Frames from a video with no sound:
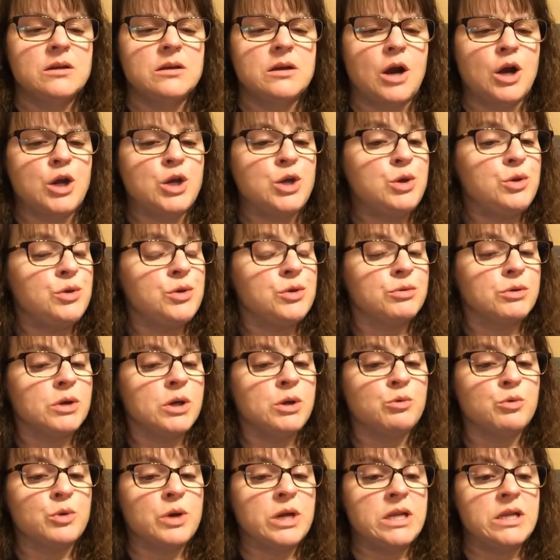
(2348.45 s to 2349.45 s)
Are you three
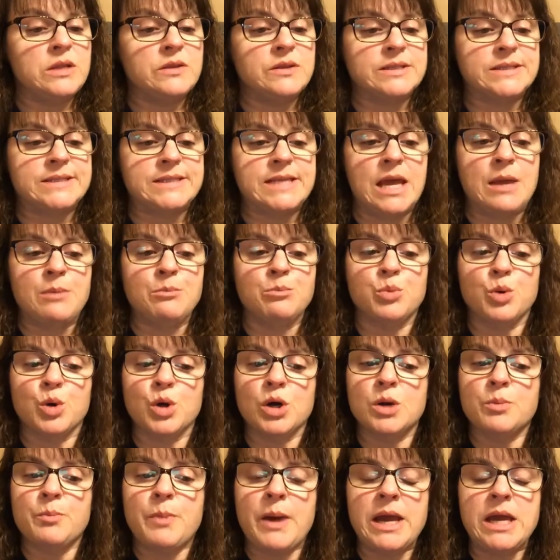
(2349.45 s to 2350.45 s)
reading the same
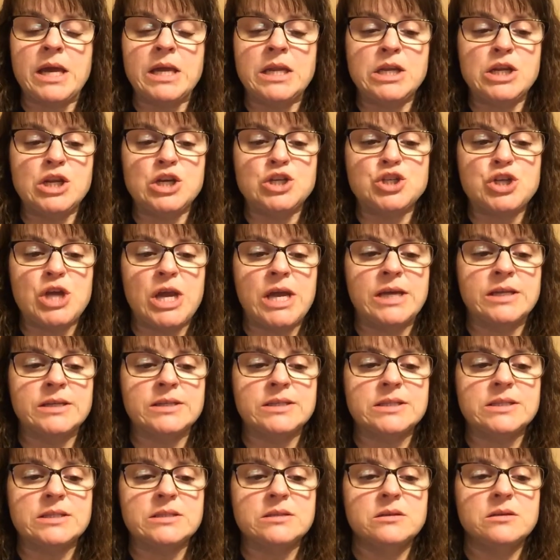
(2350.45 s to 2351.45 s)
book by any
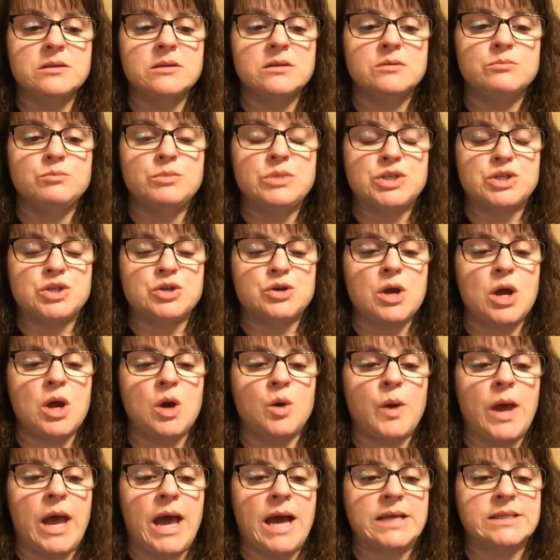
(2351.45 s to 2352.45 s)
chance? Mr.
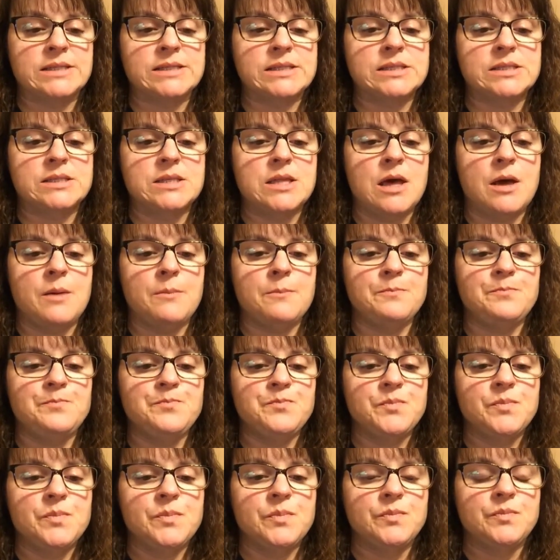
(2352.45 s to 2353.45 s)
O asks them.
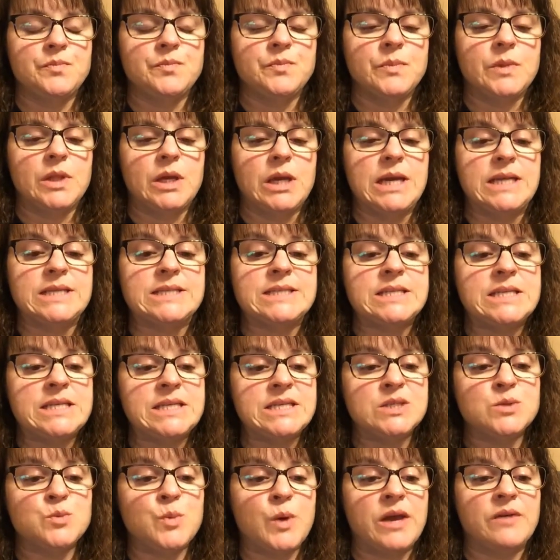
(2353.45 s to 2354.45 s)
It's
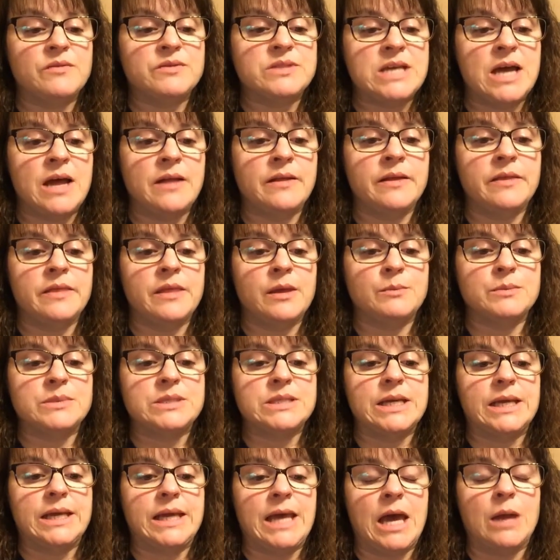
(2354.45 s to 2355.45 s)
his way of telling them
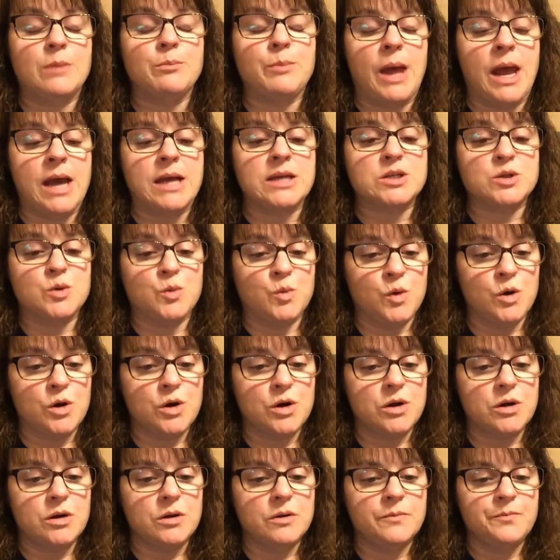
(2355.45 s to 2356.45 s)
to get back to
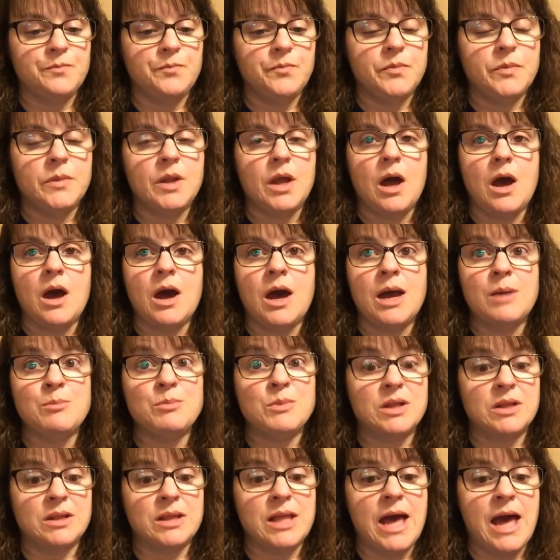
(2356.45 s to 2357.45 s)
work. I'm
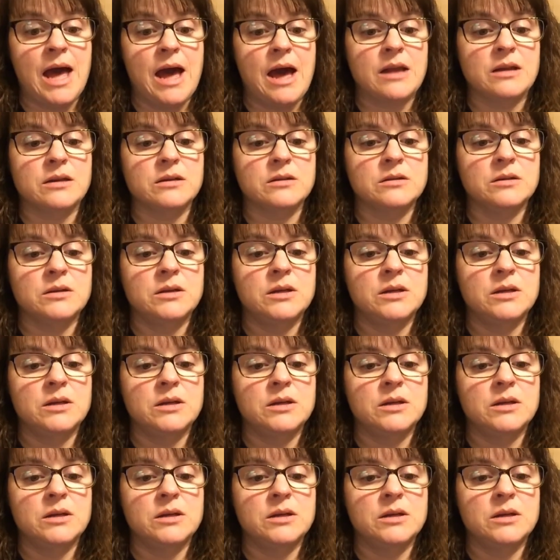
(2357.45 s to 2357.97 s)
glad.